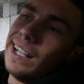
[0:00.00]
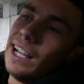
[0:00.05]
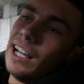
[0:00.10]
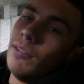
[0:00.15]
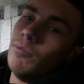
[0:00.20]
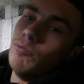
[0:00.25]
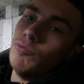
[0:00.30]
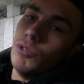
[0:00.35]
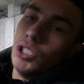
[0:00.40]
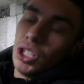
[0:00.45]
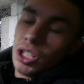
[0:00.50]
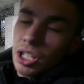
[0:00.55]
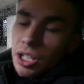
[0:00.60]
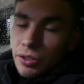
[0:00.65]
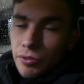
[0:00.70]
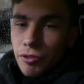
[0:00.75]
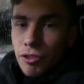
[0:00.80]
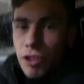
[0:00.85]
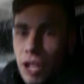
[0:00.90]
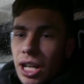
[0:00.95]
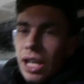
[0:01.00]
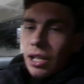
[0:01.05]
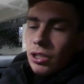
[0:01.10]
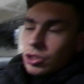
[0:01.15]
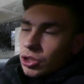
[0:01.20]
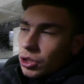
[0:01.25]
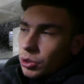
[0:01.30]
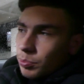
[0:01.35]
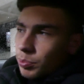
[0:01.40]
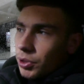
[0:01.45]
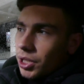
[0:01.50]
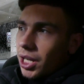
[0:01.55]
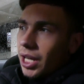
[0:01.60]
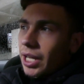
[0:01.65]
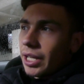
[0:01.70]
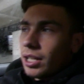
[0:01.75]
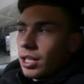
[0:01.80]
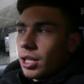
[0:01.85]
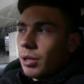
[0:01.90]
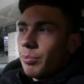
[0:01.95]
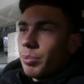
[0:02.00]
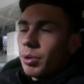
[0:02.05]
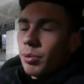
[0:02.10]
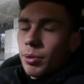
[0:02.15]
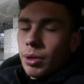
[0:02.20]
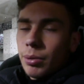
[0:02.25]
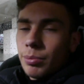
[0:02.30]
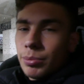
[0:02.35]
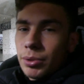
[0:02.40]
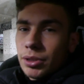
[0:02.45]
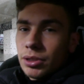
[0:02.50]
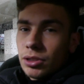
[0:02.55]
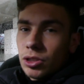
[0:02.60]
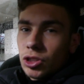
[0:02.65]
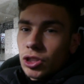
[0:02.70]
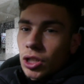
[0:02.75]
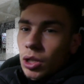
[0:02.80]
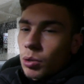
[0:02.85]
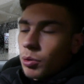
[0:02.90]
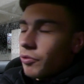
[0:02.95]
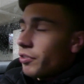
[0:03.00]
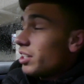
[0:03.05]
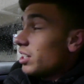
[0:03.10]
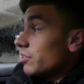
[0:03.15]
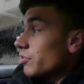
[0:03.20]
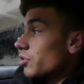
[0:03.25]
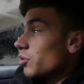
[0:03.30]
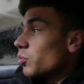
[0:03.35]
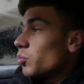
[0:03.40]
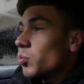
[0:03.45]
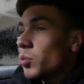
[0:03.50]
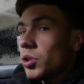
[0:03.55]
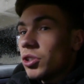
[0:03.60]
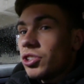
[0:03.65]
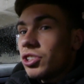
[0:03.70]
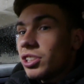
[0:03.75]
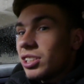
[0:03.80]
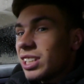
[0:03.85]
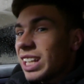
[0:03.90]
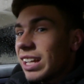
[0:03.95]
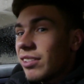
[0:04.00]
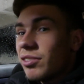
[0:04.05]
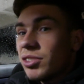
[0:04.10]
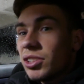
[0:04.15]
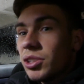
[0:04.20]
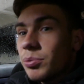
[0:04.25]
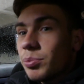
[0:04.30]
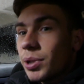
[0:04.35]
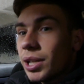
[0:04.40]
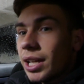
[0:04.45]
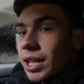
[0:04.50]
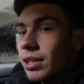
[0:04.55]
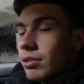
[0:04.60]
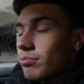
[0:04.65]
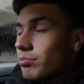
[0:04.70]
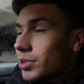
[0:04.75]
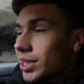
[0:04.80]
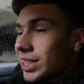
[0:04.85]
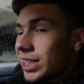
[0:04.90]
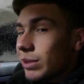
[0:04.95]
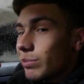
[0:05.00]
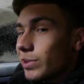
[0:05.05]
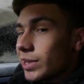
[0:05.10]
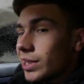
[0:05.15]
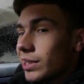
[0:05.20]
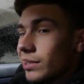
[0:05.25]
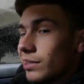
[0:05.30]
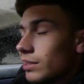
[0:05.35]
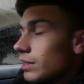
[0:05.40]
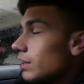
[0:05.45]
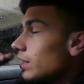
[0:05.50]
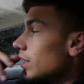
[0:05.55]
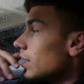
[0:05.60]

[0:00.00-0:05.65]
I'm looking for a 2.8 lamp at the moment, so if any of you watching this have a 2.8, please let me know.